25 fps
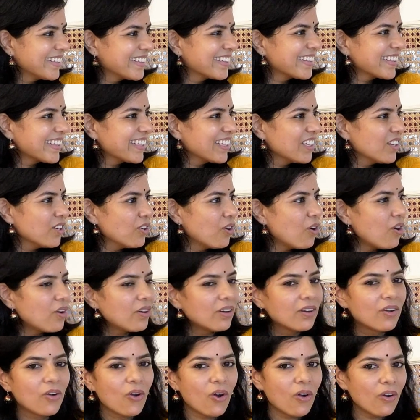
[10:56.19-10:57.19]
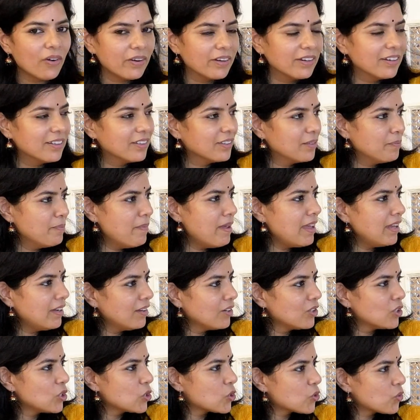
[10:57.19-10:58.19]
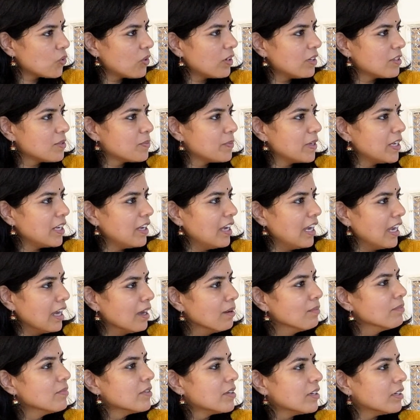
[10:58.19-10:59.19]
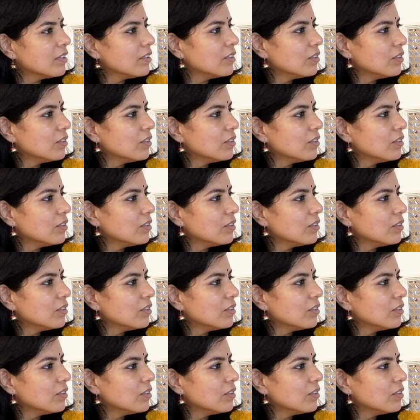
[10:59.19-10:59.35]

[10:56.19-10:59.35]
Or a god. Men also has been named